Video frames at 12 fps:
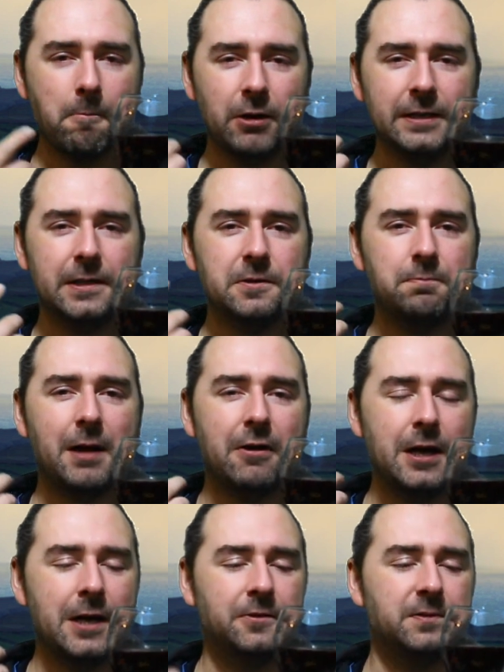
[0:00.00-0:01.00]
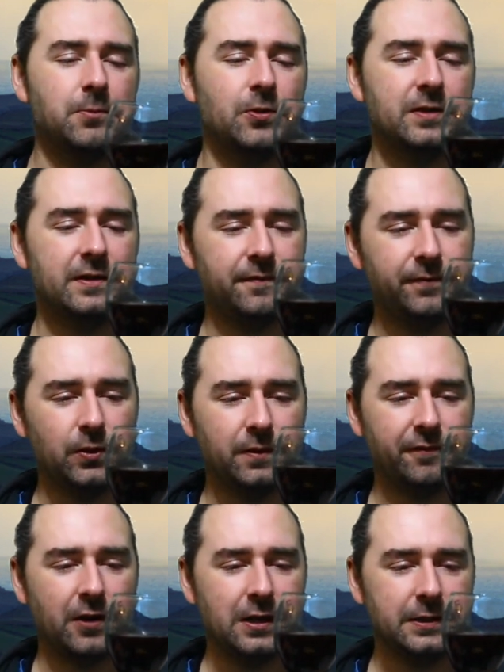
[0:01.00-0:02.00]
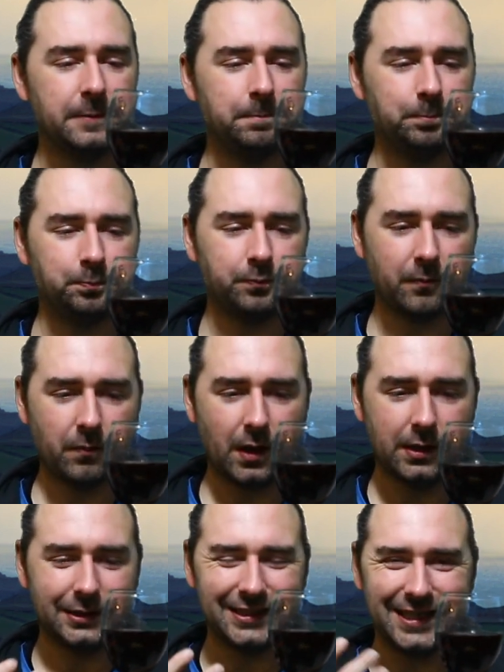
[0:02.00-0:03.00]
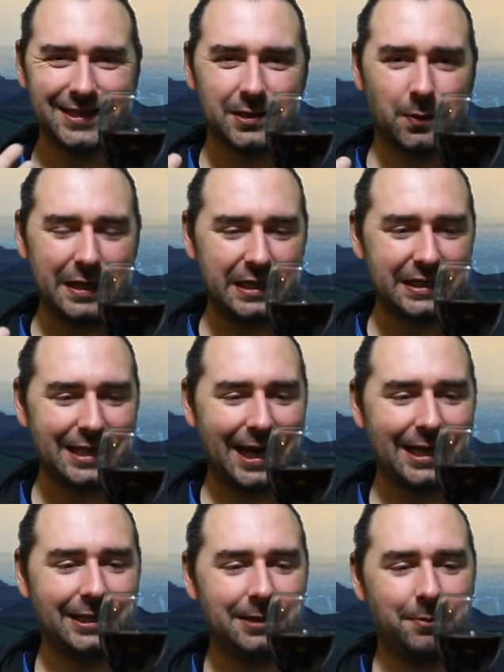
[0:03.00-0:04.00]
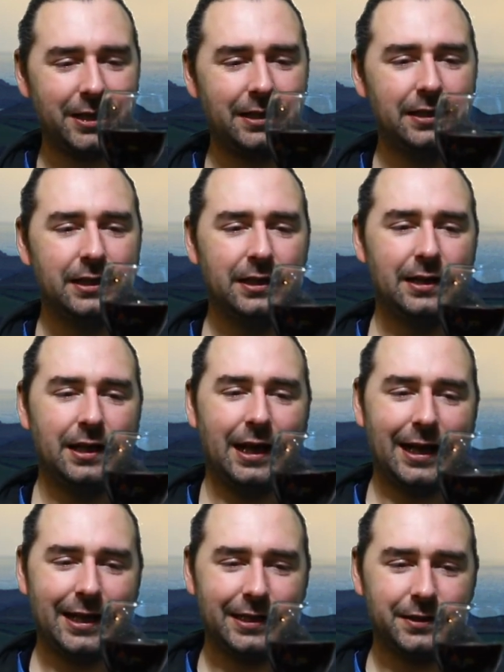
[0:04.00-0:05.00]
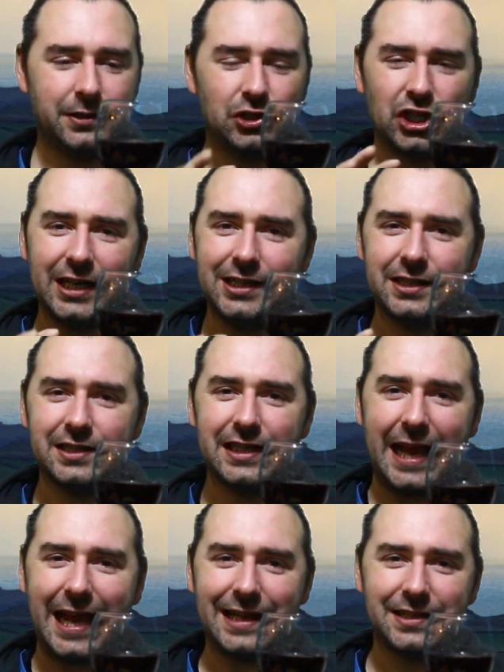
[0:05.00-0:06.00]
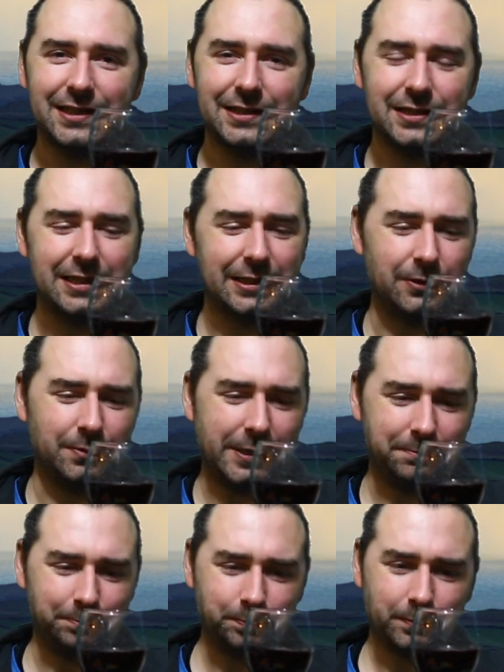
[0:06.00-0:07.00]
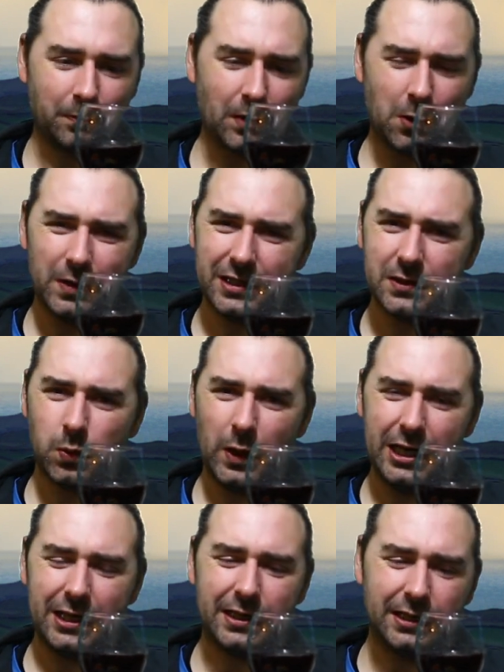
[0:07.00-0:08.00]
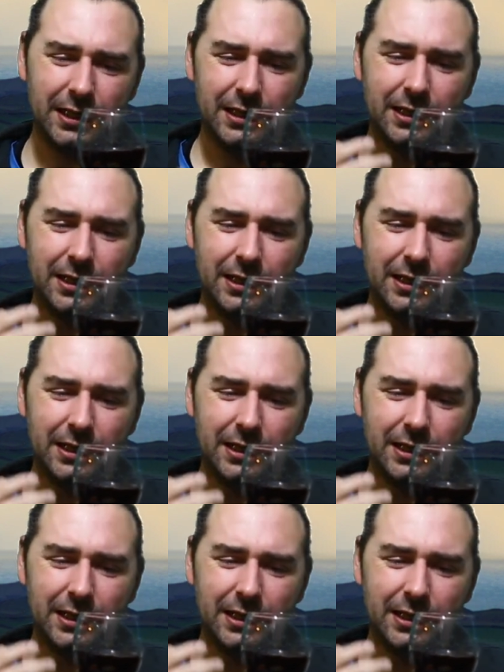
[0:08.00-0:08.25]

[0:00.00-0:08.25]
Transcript: Brings those berry notes more to the forefront. Takes away the tannin a bit. And changes the acids a little bit, which is weird.